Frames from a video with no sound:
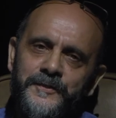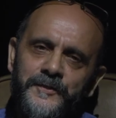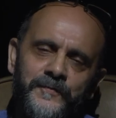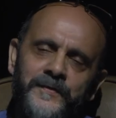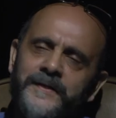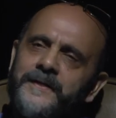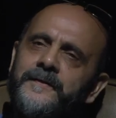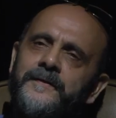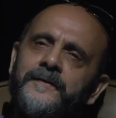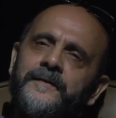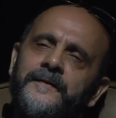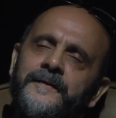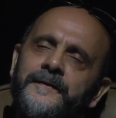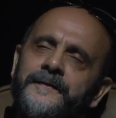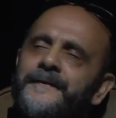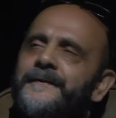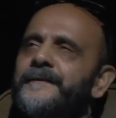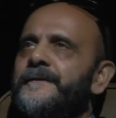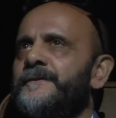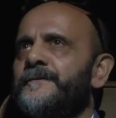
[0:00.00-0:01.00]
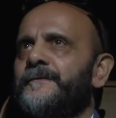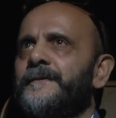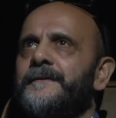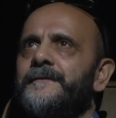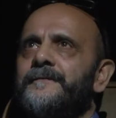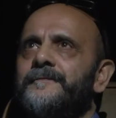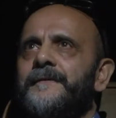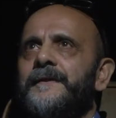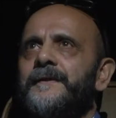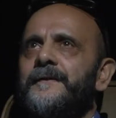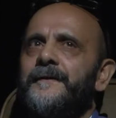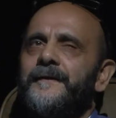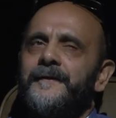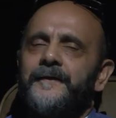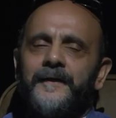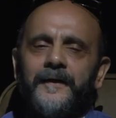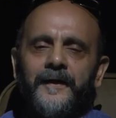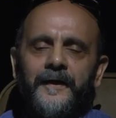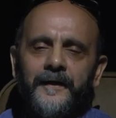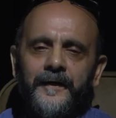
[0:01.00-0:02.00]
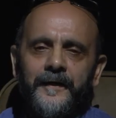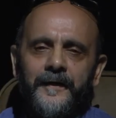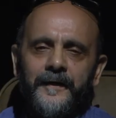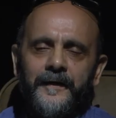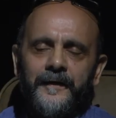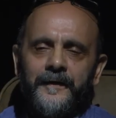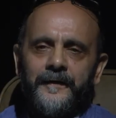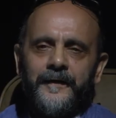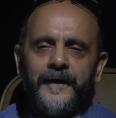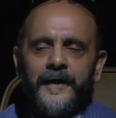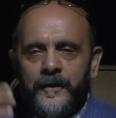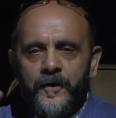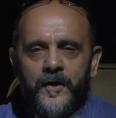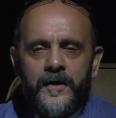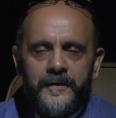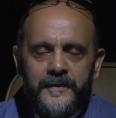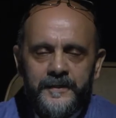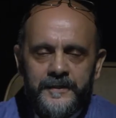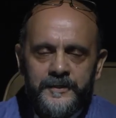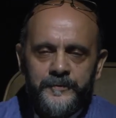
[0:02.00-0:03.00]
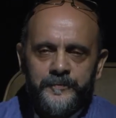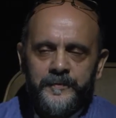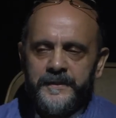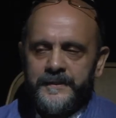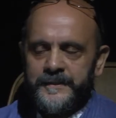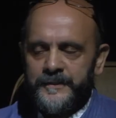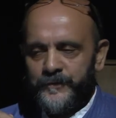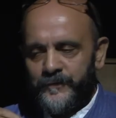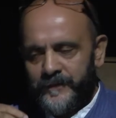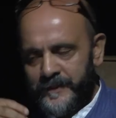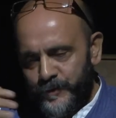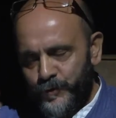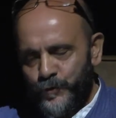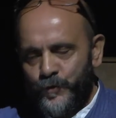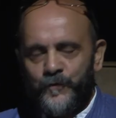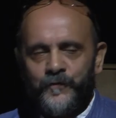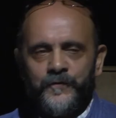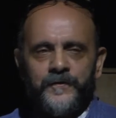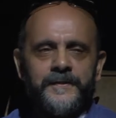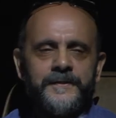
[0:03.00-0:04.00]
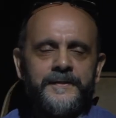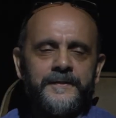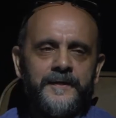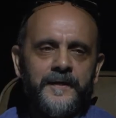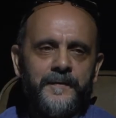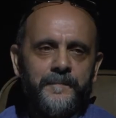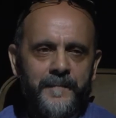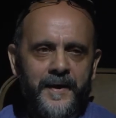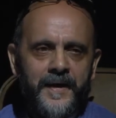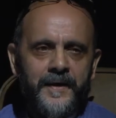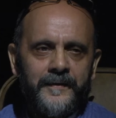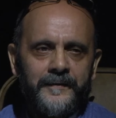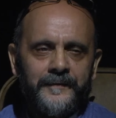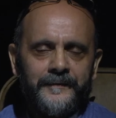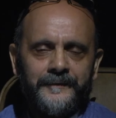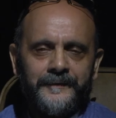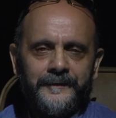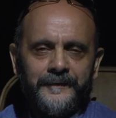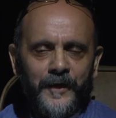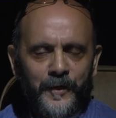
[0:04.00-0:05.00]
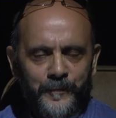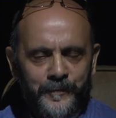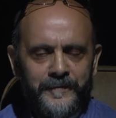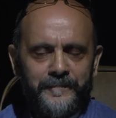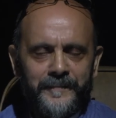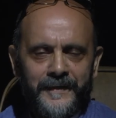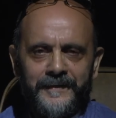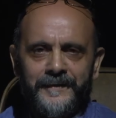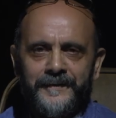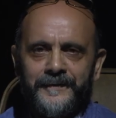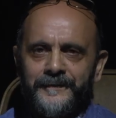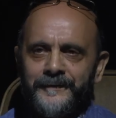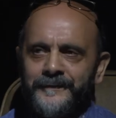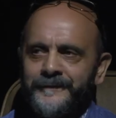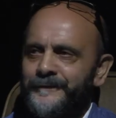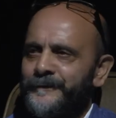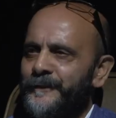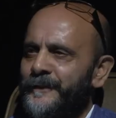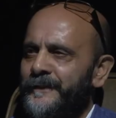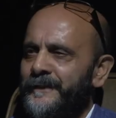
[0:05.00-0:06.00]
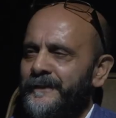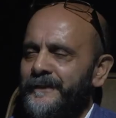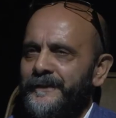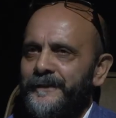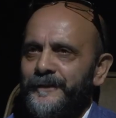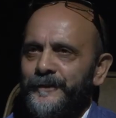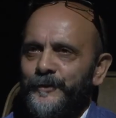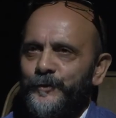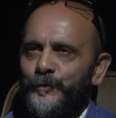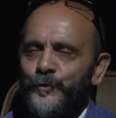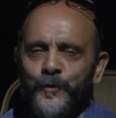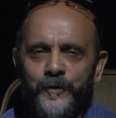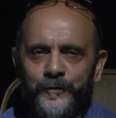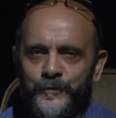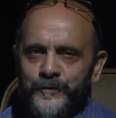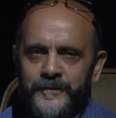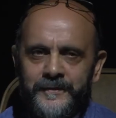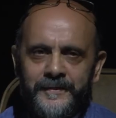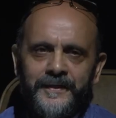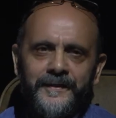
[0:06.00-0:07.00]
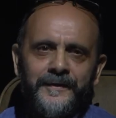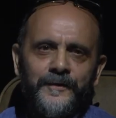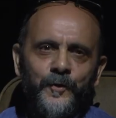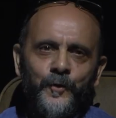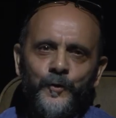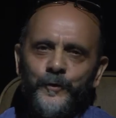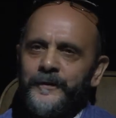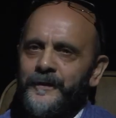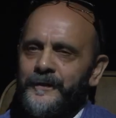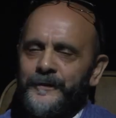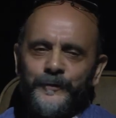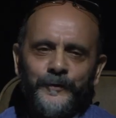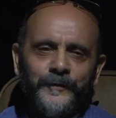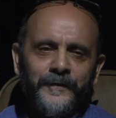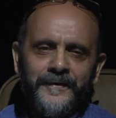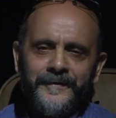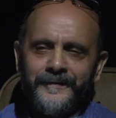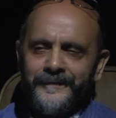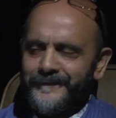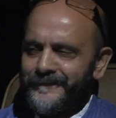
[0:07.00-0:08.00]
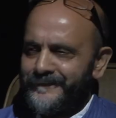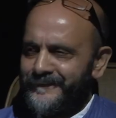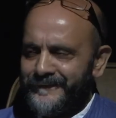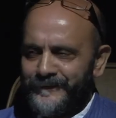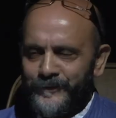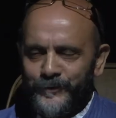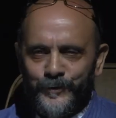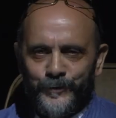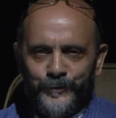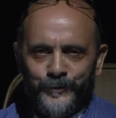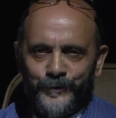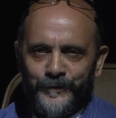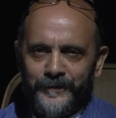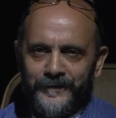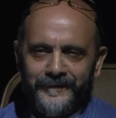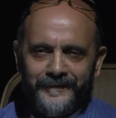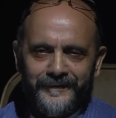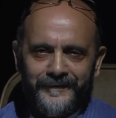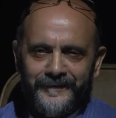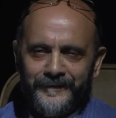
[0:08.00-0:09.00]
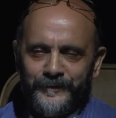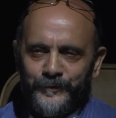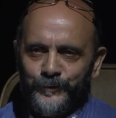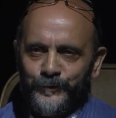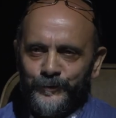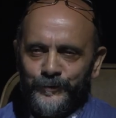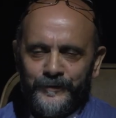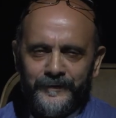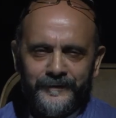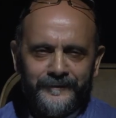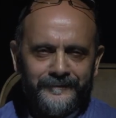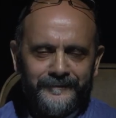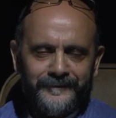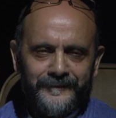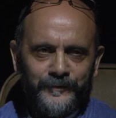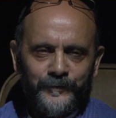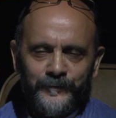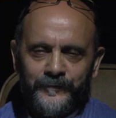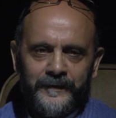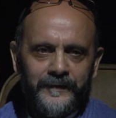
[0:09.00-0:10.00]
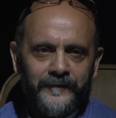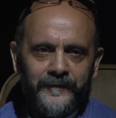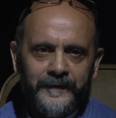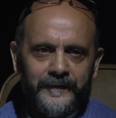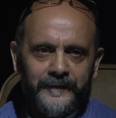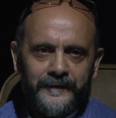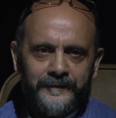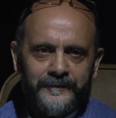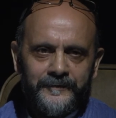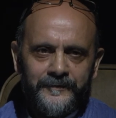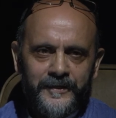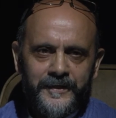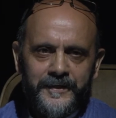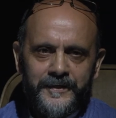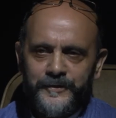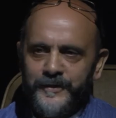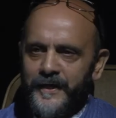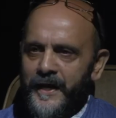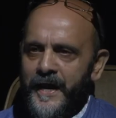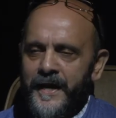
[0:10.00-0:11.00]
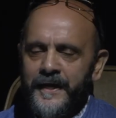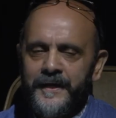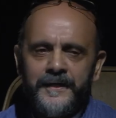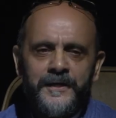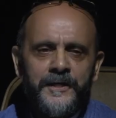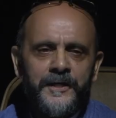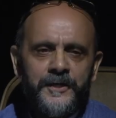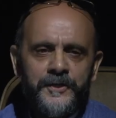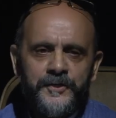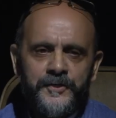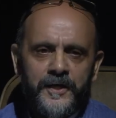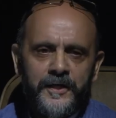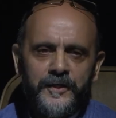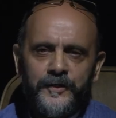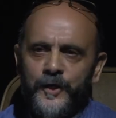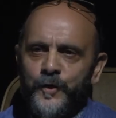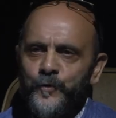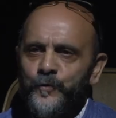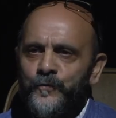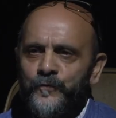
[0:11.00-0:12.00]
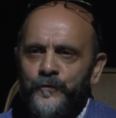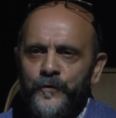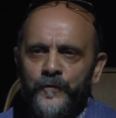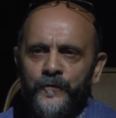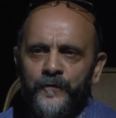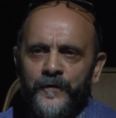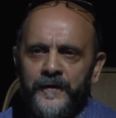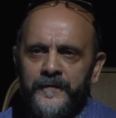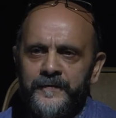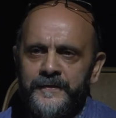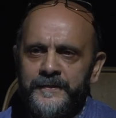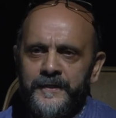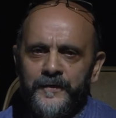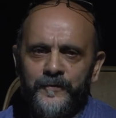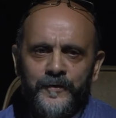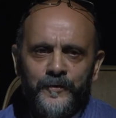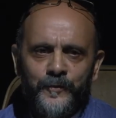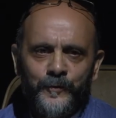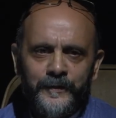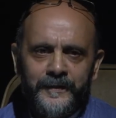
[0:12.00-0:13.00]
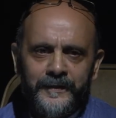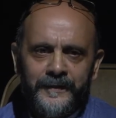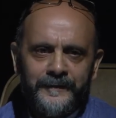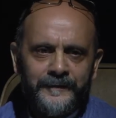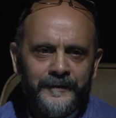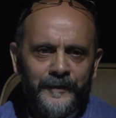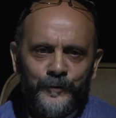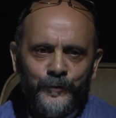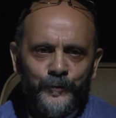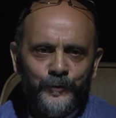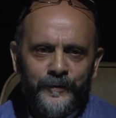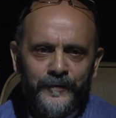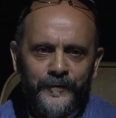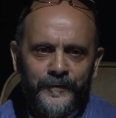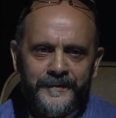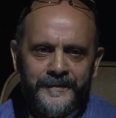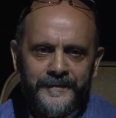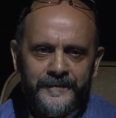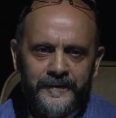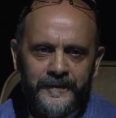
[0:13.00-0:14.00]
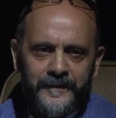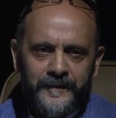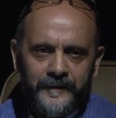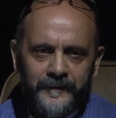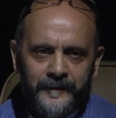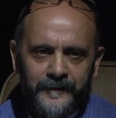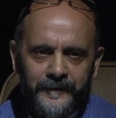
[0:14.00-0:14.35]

It's very learning. It's very, uh, I can't express it. When you go first time back after many years, you have to stay in hotel. You can't, you know, you, you, you feel very strange. I checked out four, five, seven hotels. I could not stay.